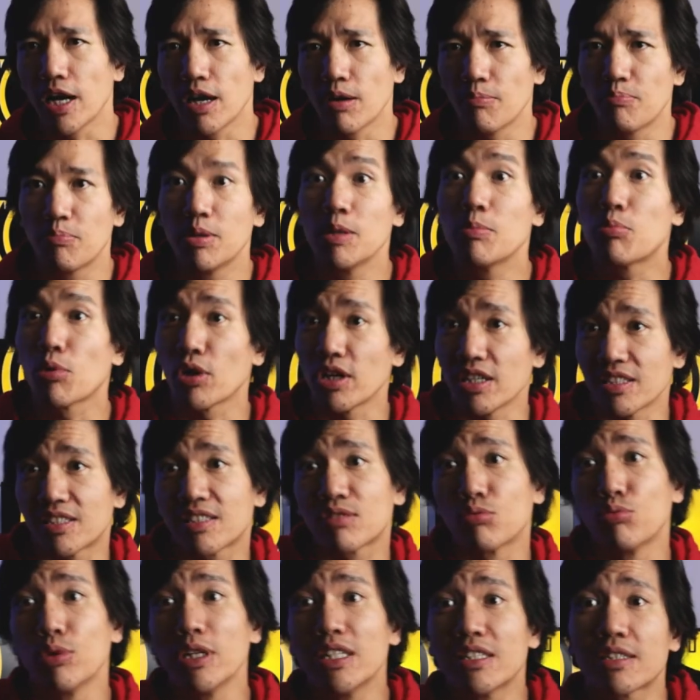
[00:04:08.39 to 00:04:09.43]
uh, people are
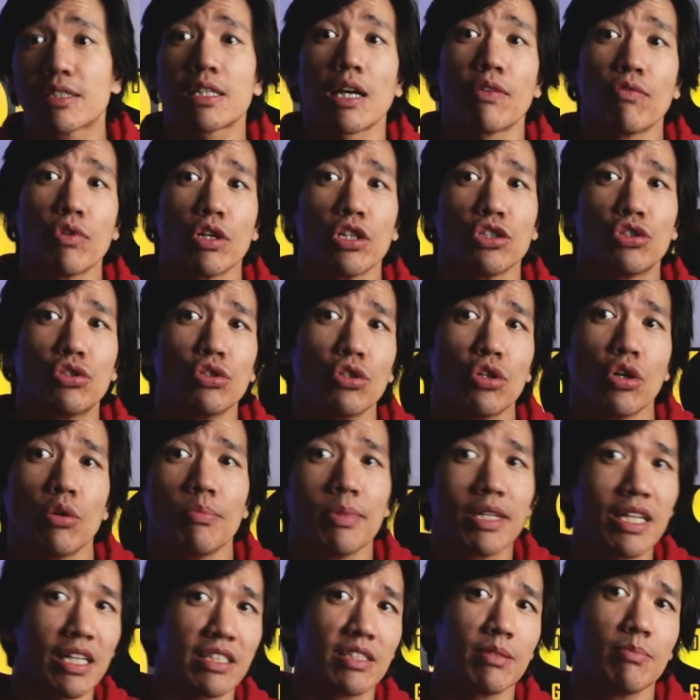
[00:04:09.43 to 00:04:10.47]
rediscovering judo
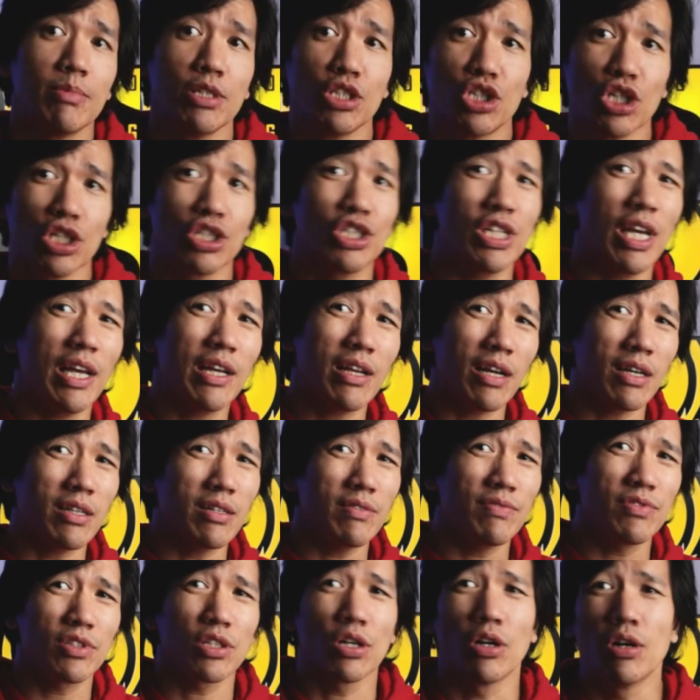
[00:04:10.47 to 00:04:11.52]
because of BJJ kind
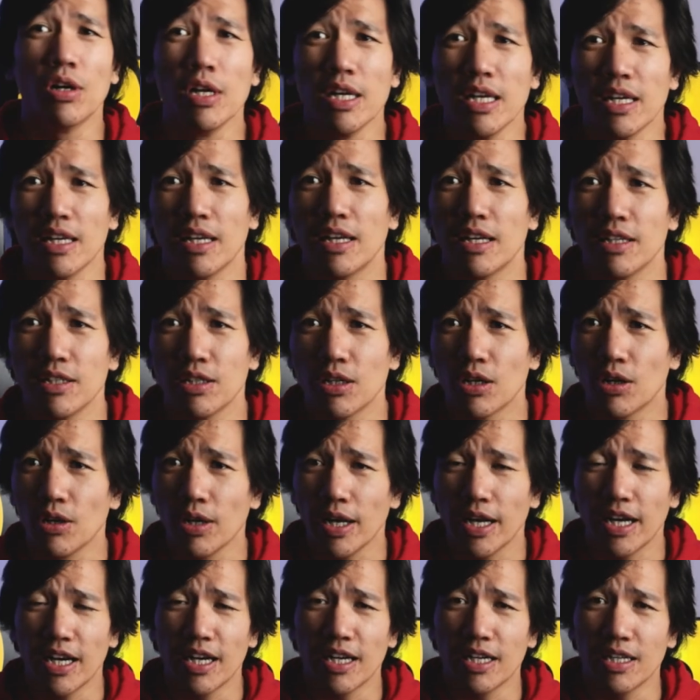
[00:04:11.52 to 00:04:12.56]
of. So you
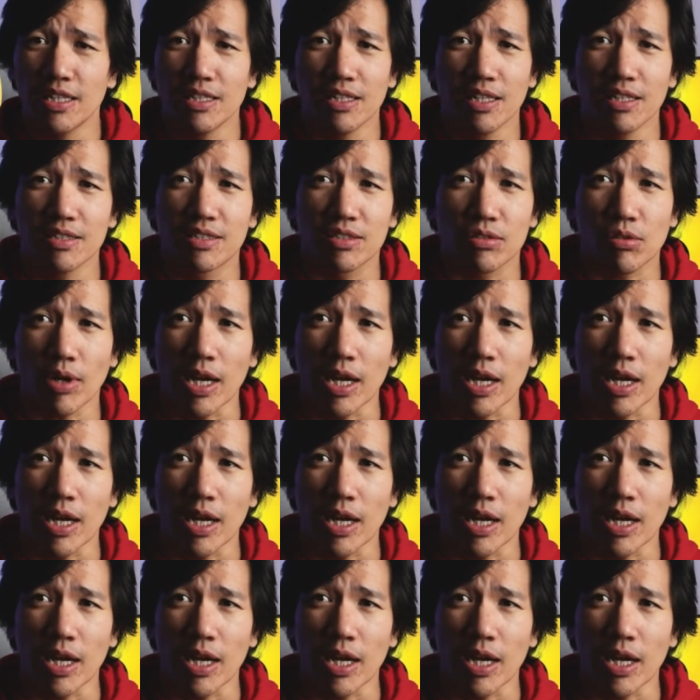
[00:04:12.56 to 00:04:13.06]
know, uh, it, it's